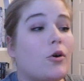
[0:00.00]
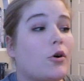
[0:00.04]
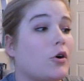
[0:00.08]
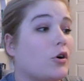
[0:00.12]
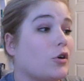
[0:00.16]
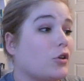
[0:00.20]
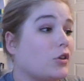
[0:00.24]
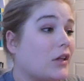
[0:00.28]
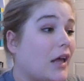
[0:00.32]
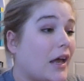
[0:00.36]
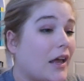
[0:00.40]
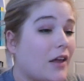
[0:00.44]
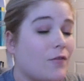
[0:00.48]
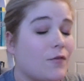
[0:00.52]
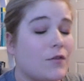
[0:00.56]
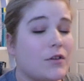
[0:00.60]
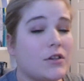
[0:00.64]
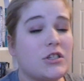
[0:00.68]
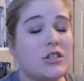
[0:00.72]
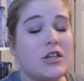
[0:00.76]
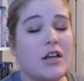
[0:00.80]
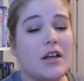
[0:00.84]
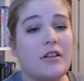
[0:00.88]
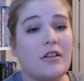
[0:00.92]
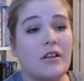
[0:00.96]
her life
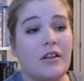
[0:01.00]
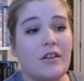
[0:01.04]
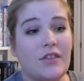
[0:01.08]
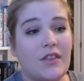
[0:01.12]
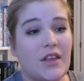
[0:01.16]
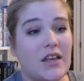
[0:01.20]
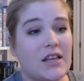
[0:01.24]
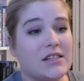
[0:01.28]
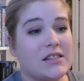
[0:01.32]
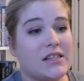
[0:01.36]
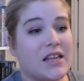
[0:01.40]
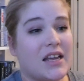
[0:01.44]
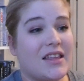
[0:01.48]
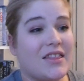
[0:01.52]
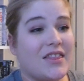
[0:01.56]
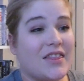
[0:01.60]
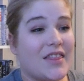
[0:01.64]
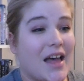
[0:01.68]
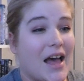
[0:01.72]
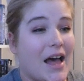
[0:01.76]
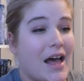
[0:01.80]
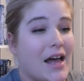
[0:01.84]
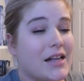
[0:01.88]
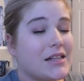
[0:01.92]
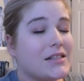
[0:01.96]
in jail, and things like
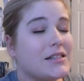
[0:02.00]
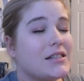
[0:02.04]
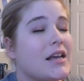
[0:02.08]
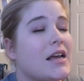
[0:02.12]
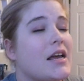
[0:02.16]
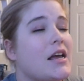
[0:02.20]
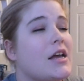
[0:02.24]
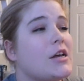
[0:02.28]
that.